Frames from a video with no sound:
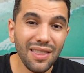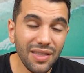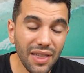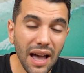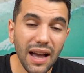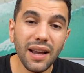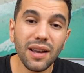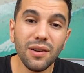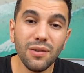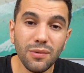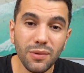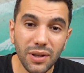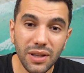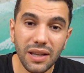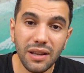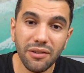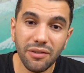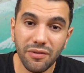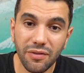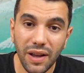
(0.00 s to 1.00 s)
That can
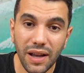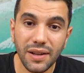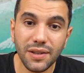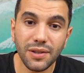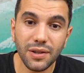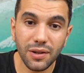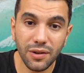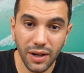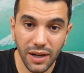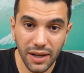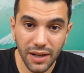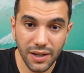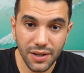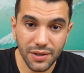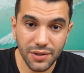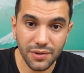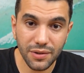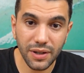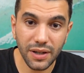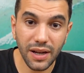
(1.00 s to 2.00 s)
really affect your credit
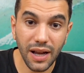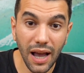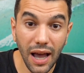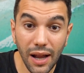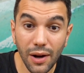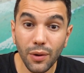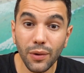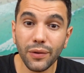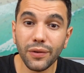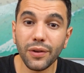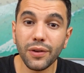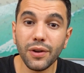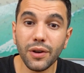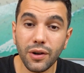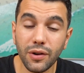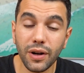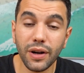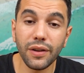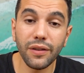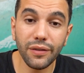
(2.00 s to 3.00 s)
history and also your
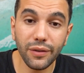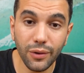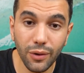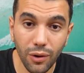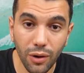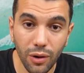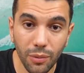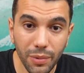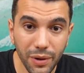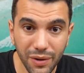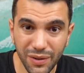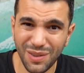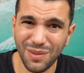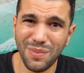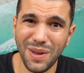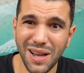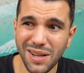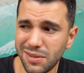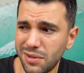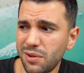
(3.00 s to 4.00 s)
credit score, because the
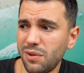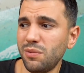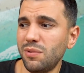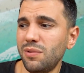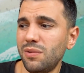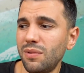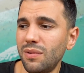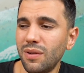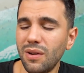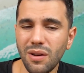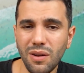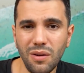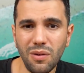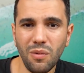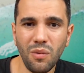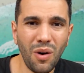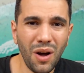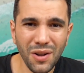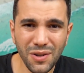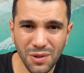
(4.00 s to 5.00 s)
banks go, well,
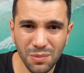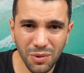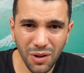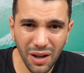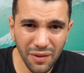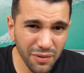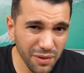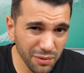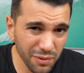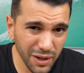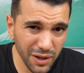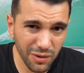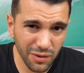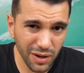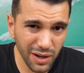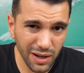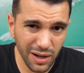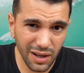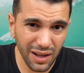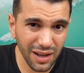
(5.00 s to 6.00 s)
why'd you apply for 3
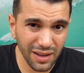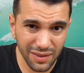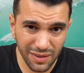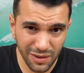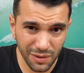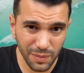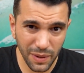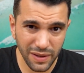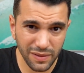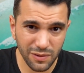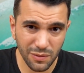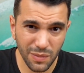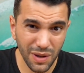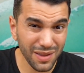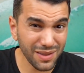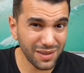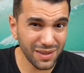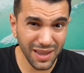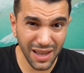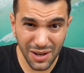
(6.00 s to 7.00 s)
credit cards in the space of a
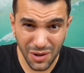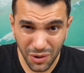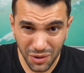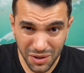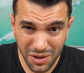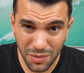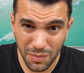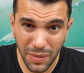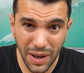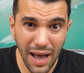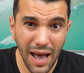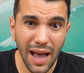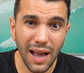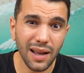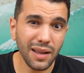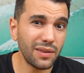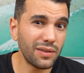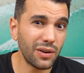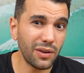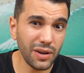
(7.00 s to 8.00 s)
month? Did they knock you
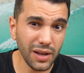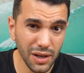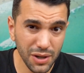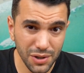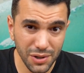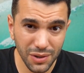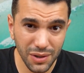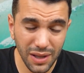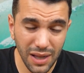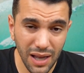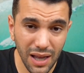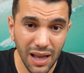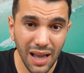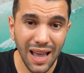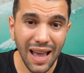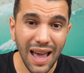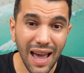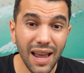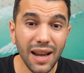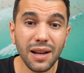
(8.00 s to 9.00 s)
back? Is there an issue there?
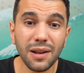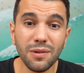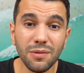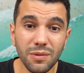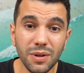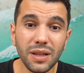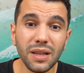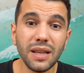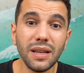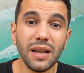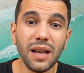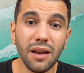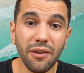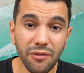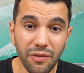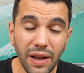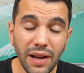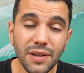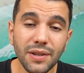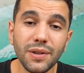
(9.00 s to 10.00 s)
And it can really
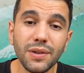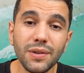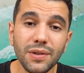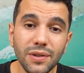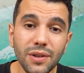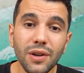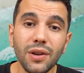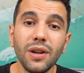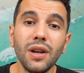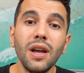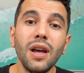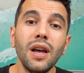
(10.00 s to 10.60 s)
affect you. So